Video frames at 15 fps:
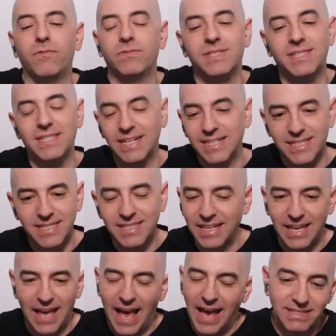since
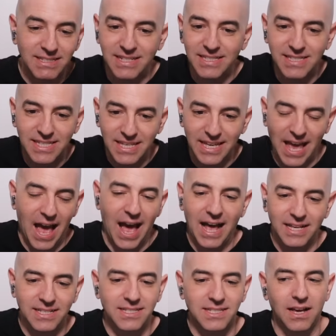the SEC
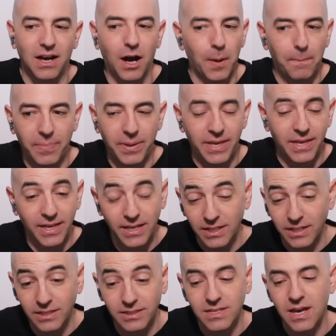has
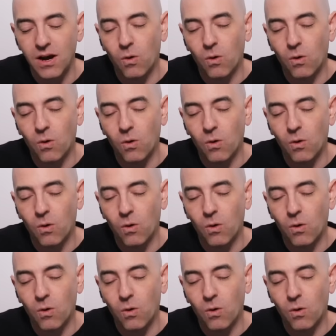appealed